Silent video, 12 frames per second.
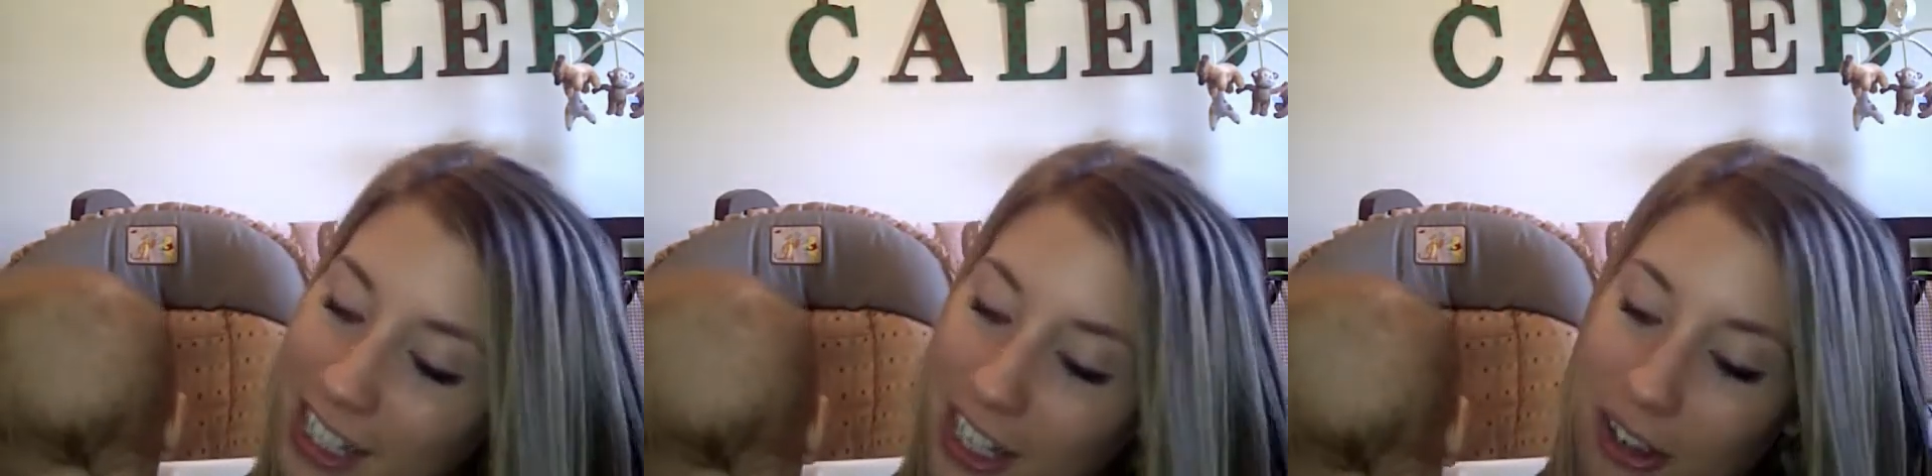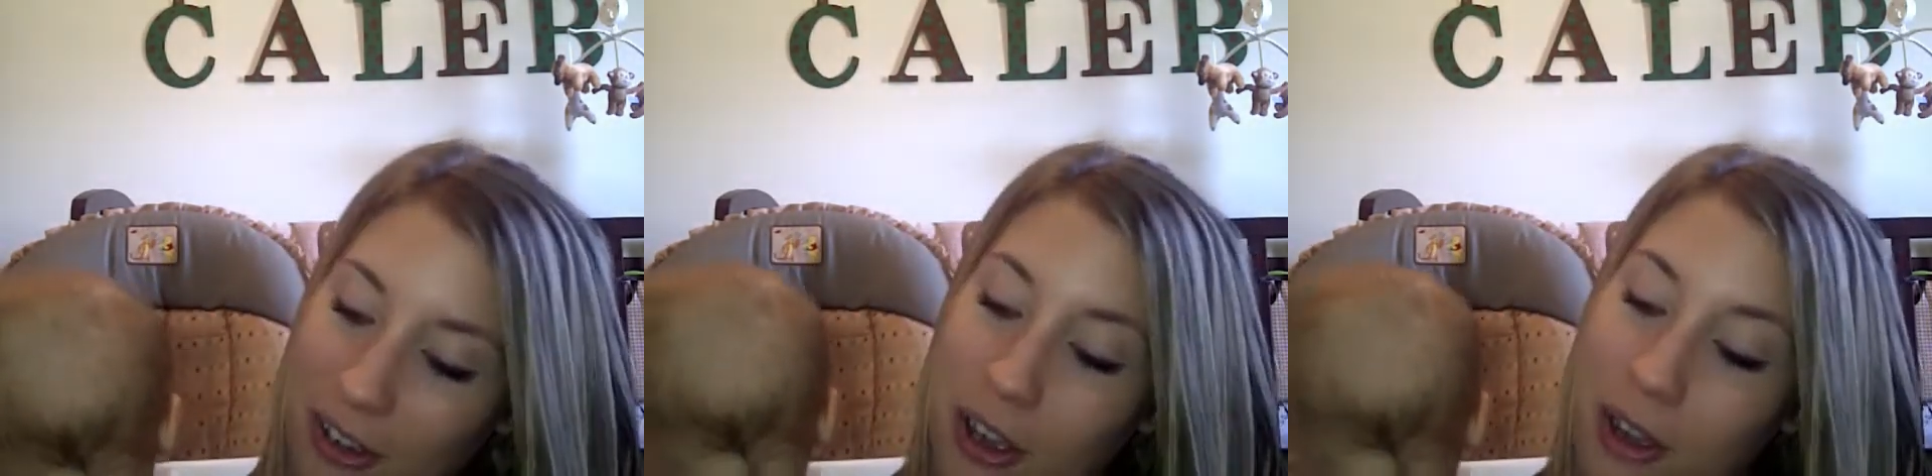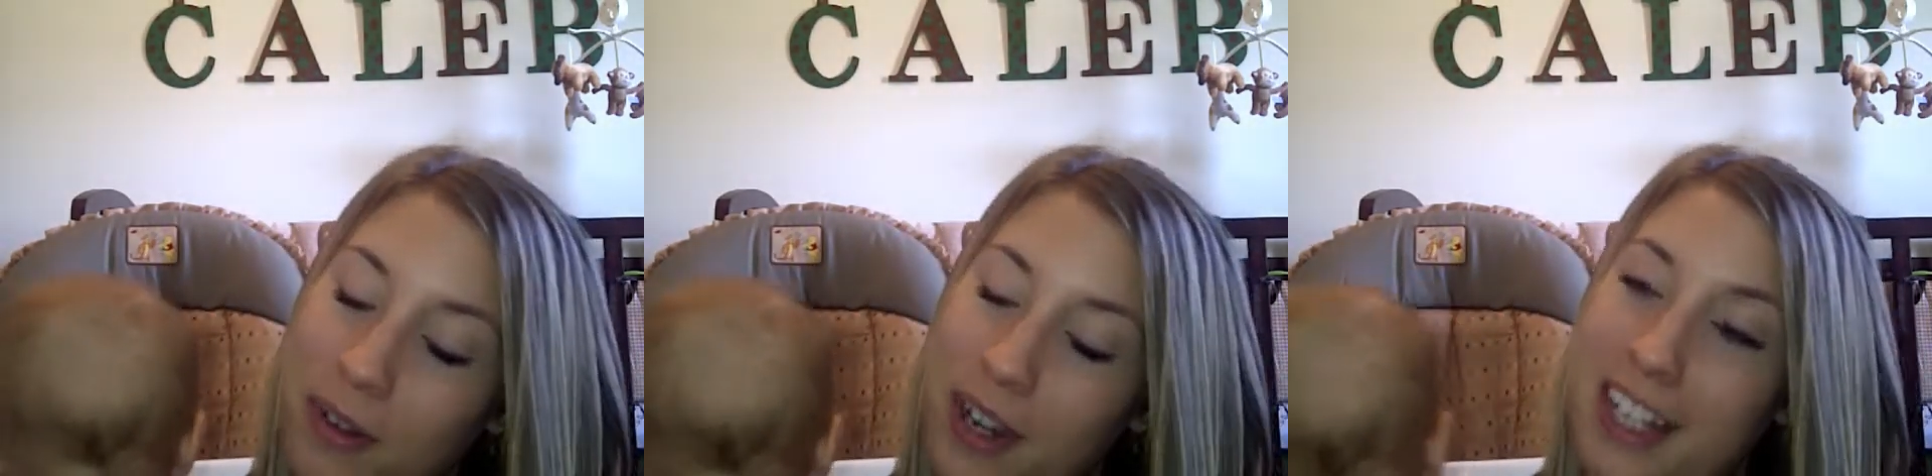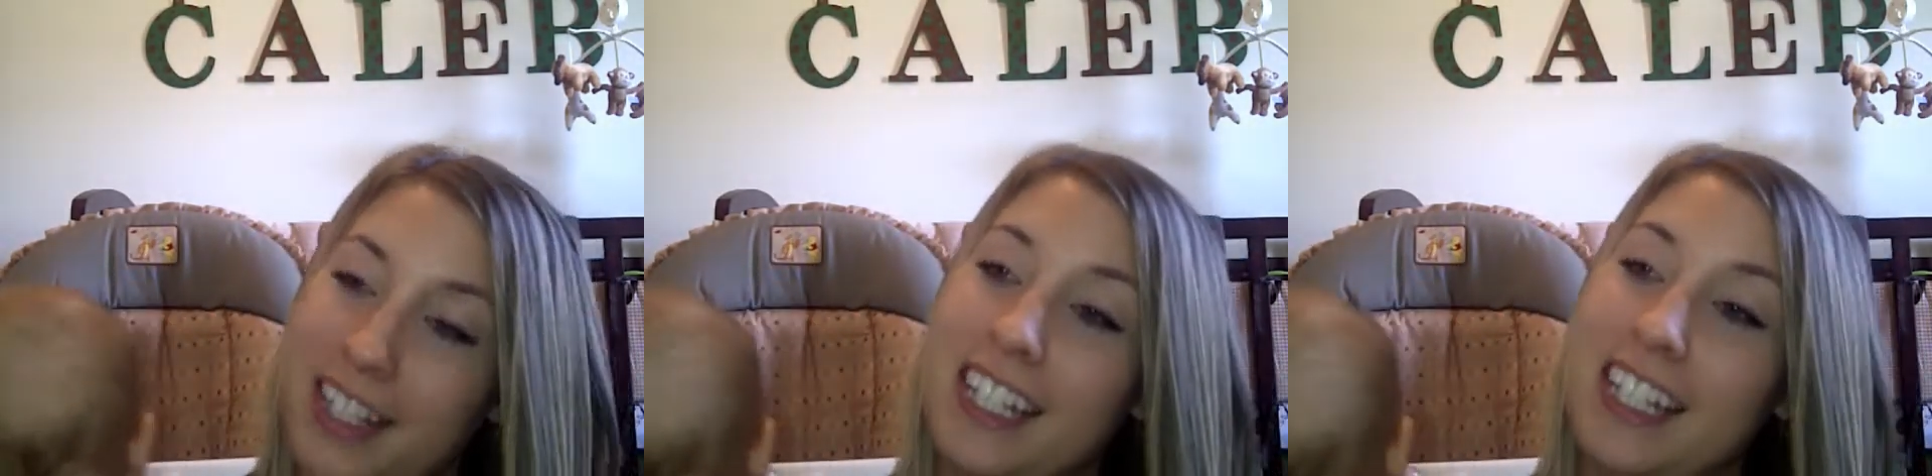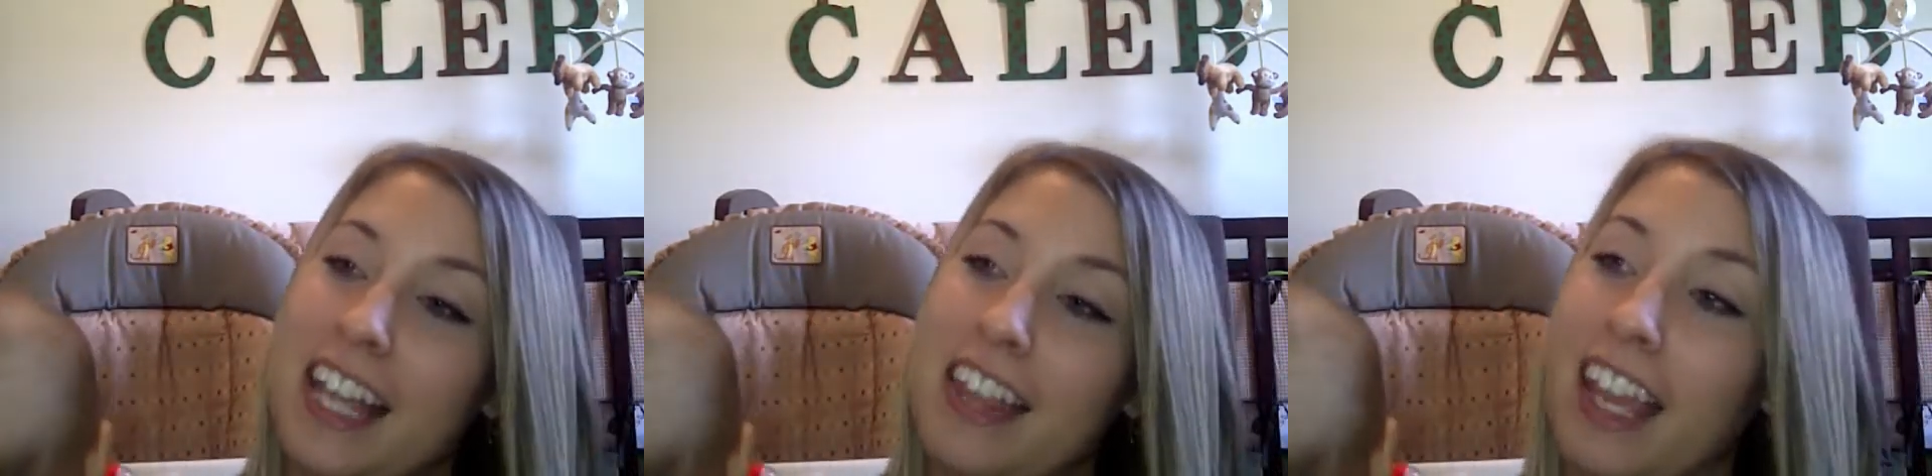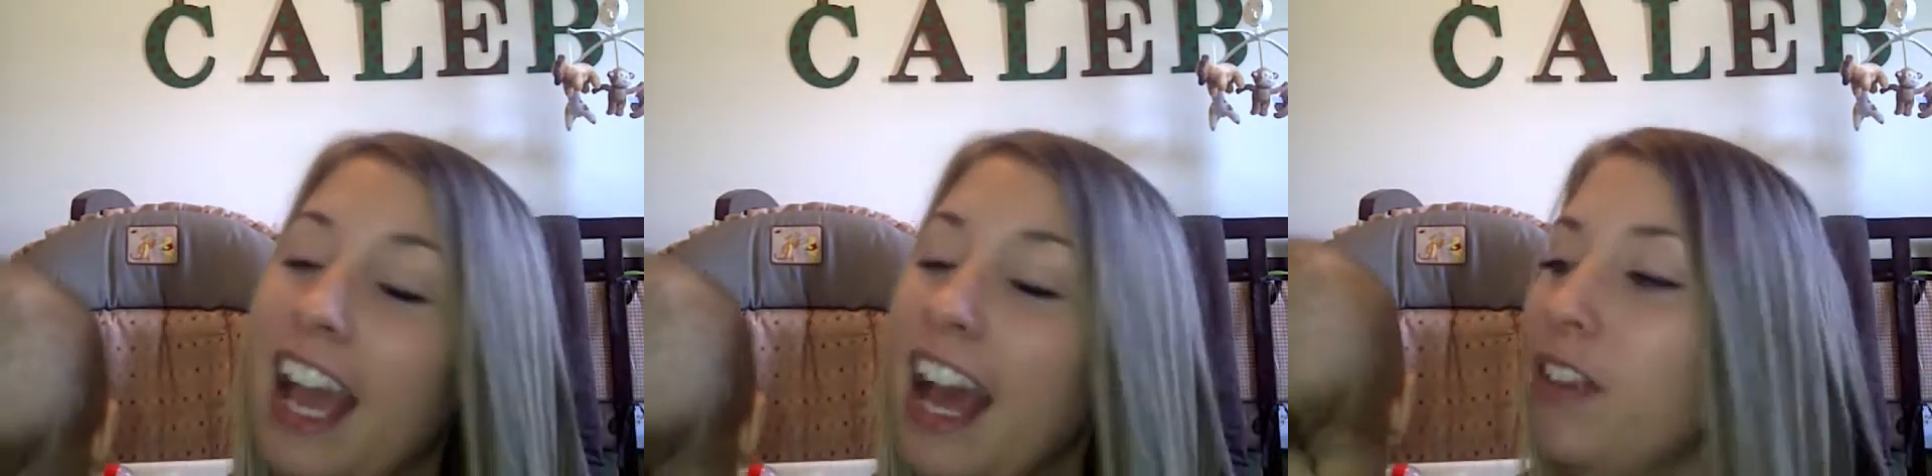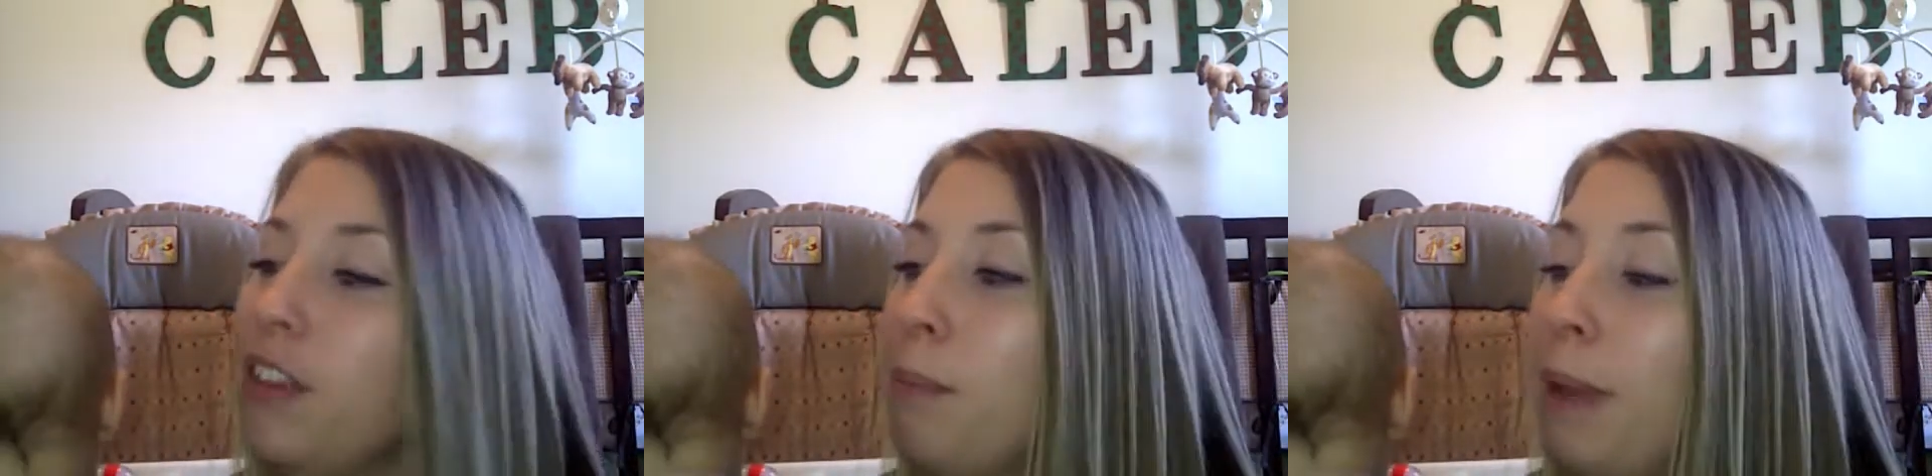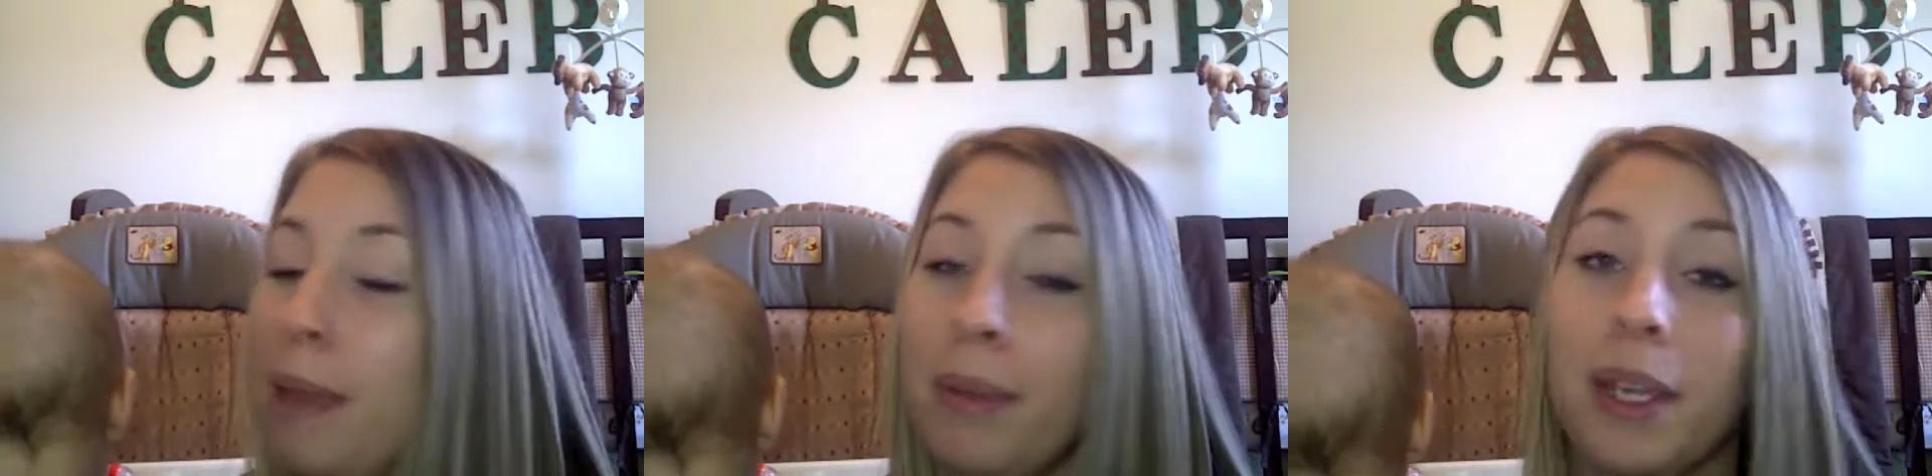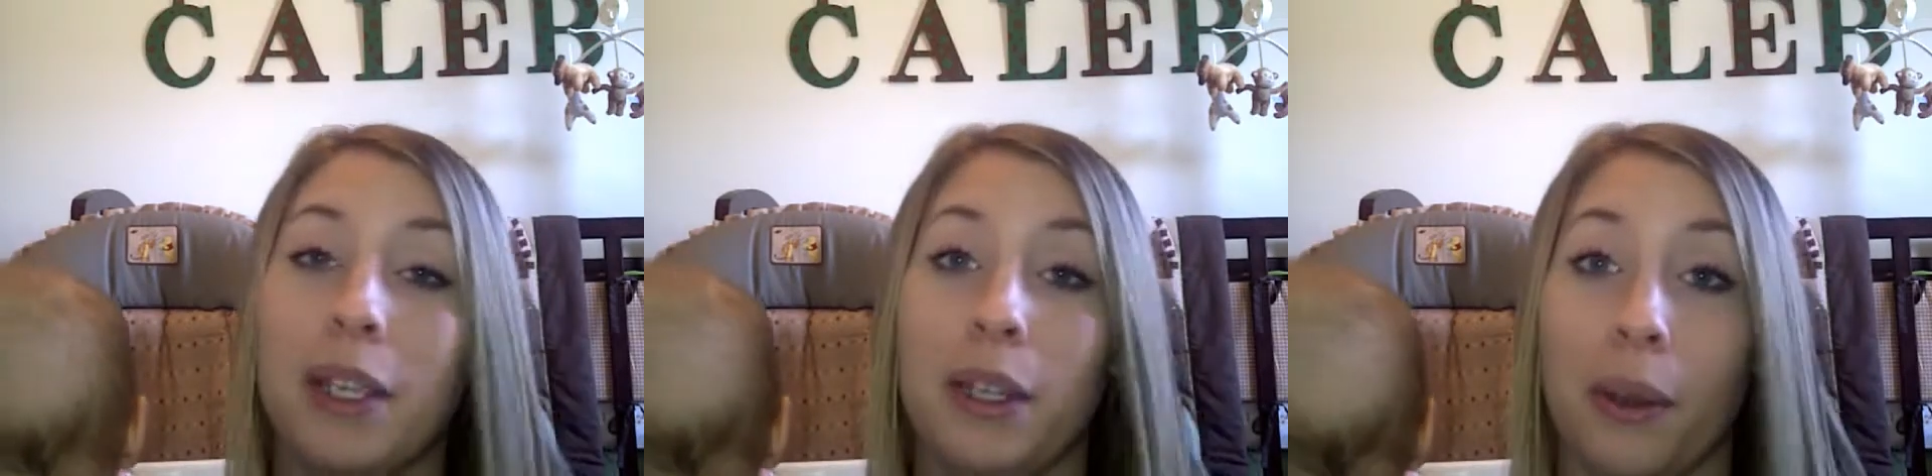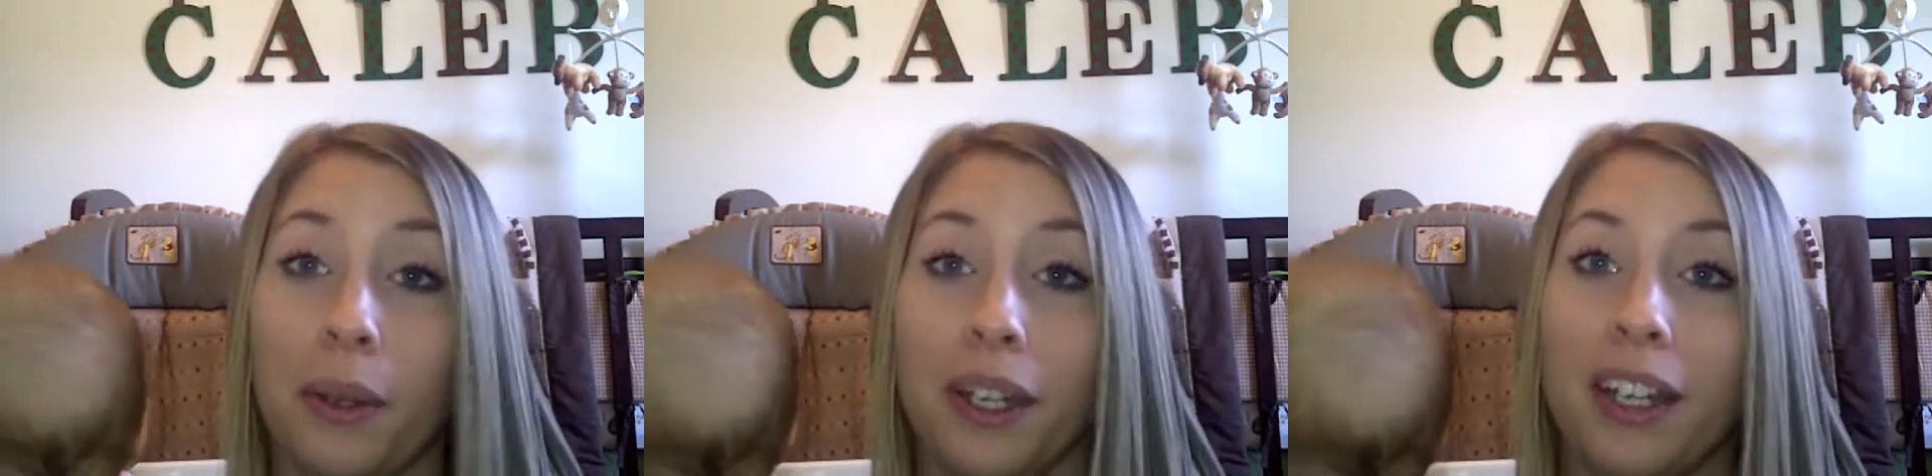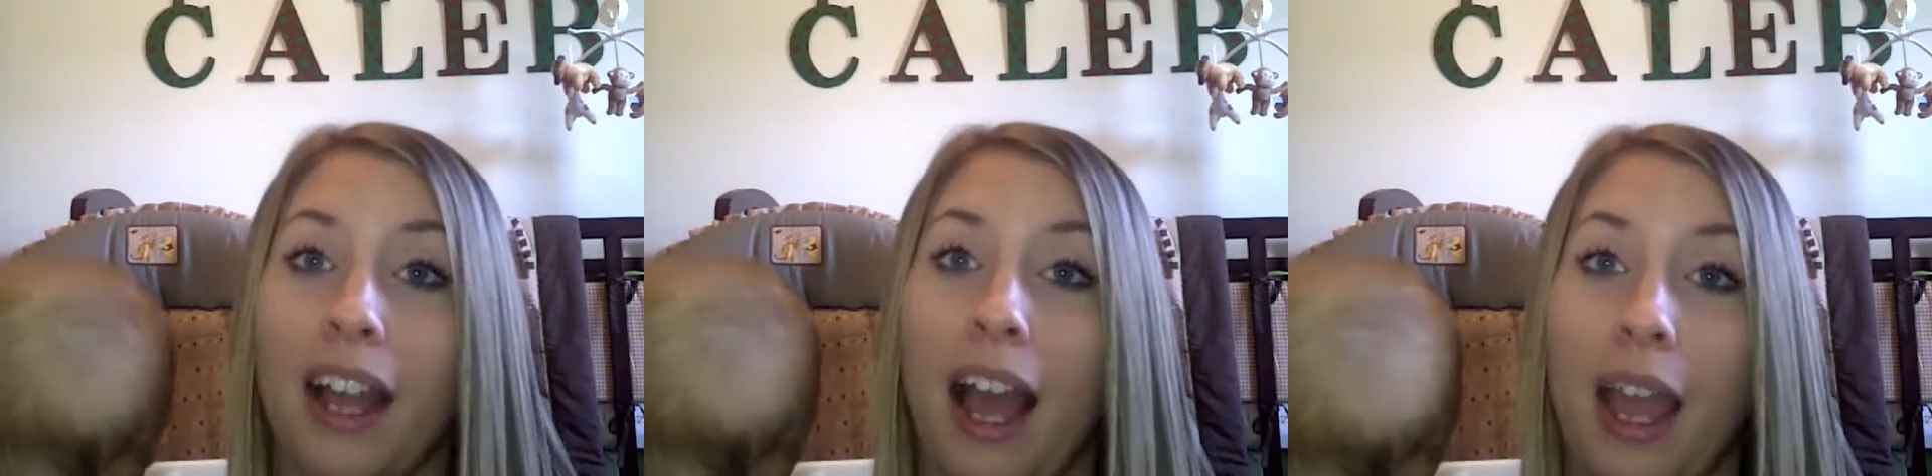So when I seen that they had the baby yogurt,